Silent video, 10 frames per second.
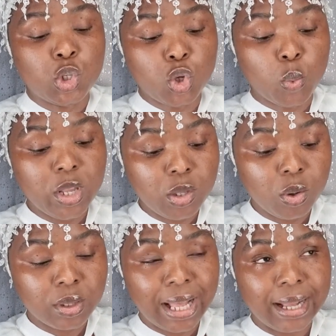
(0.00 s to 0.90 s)
So we
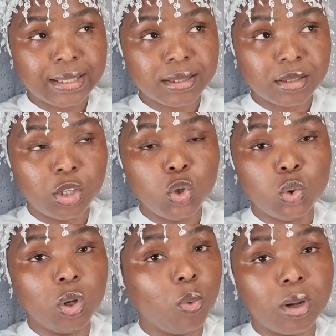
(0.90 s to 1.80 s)
know that, do
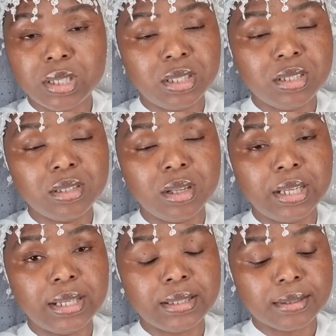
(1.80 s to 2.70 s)
you know what? It is
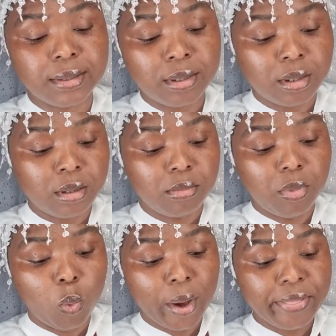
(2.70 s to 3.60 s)
not it.
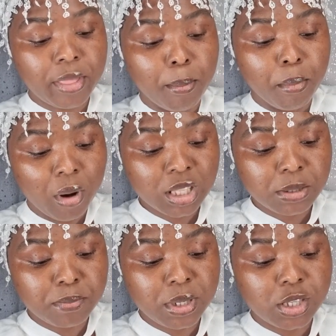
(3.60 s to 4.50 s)
But when the
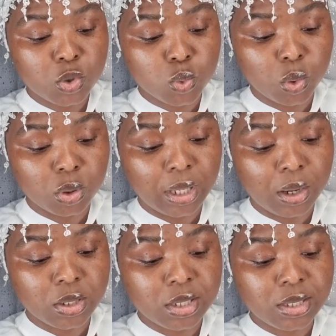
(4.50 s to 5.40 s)
MOTB is rolled
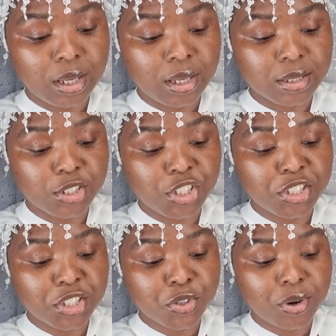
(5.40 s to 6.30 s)
out, it says,
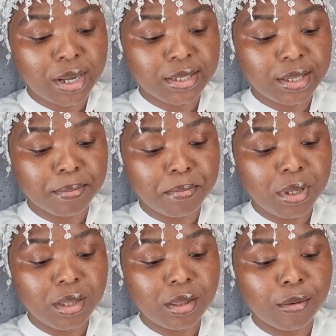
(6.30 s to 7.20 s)
Jesus Christ said,
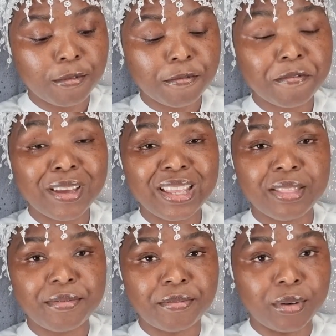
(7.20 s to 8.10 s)
be thou
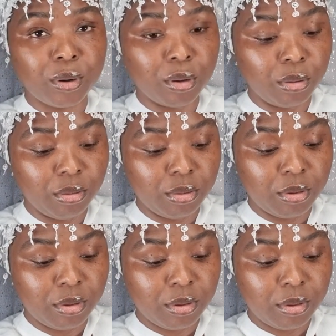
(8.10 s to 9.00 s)
faithful
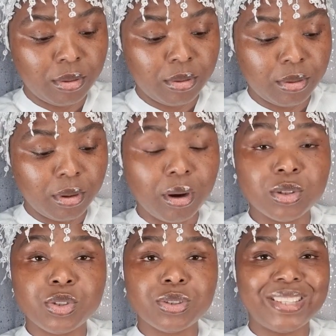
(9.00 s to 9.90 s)

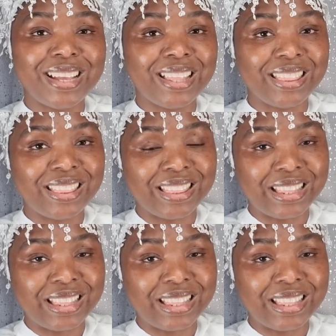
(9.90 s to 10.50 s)
unto death.